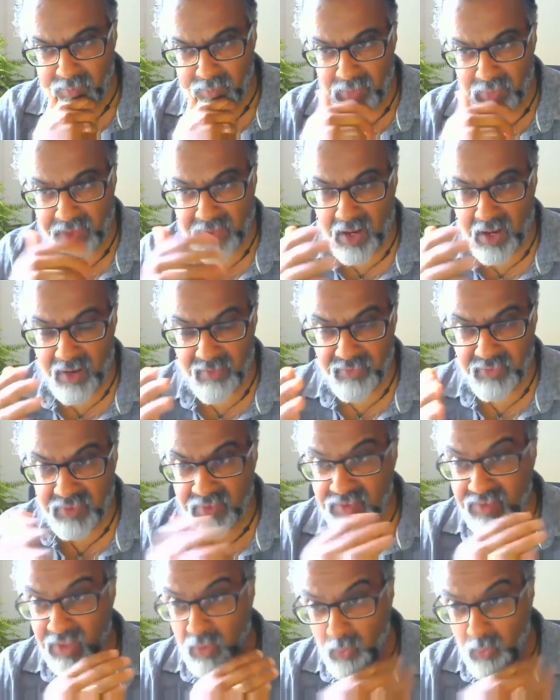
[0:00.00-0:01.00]
But after
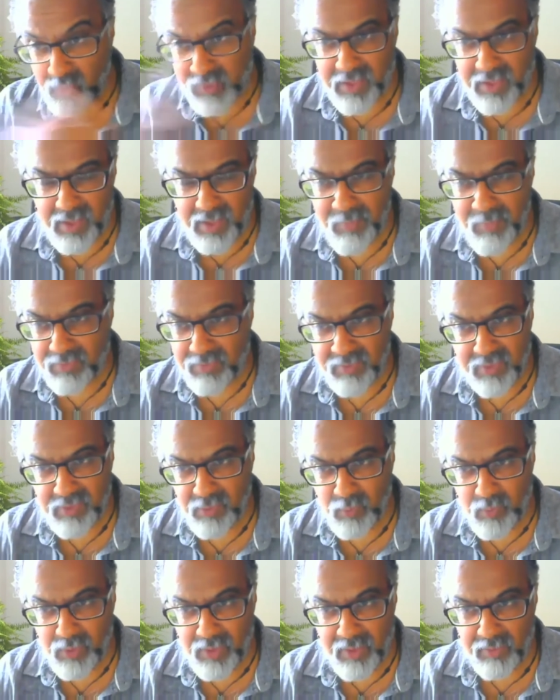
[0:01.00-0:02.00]
a genocidal massacre,
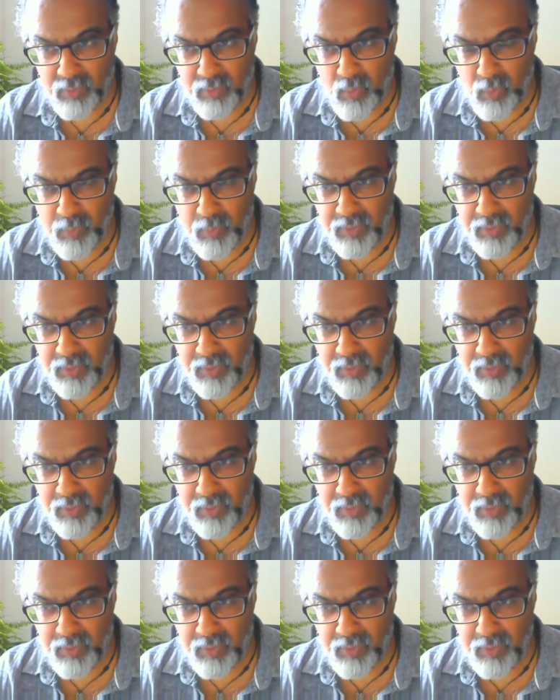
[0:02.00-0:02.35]
there's no